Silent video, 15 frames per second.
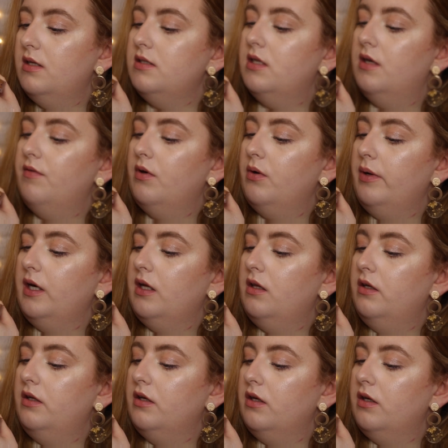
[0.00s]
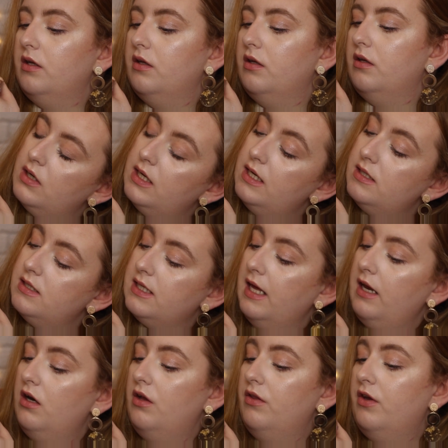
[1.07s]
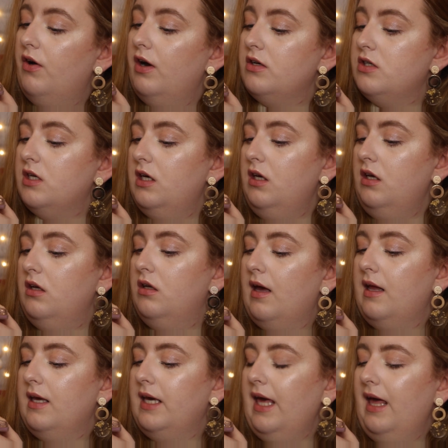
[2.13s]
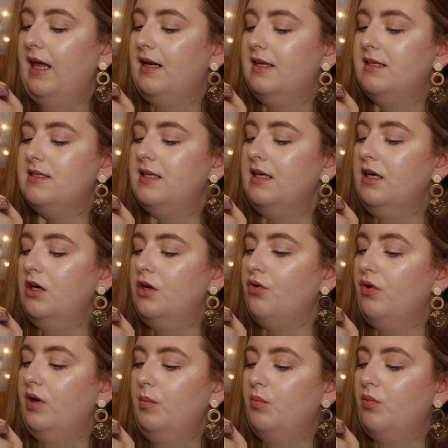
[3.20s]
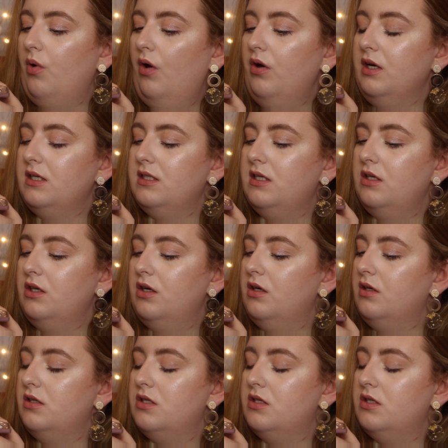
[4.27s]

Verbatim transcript: Let's have a quick look. It is getting on there actually. And again, it's like a cream product in here.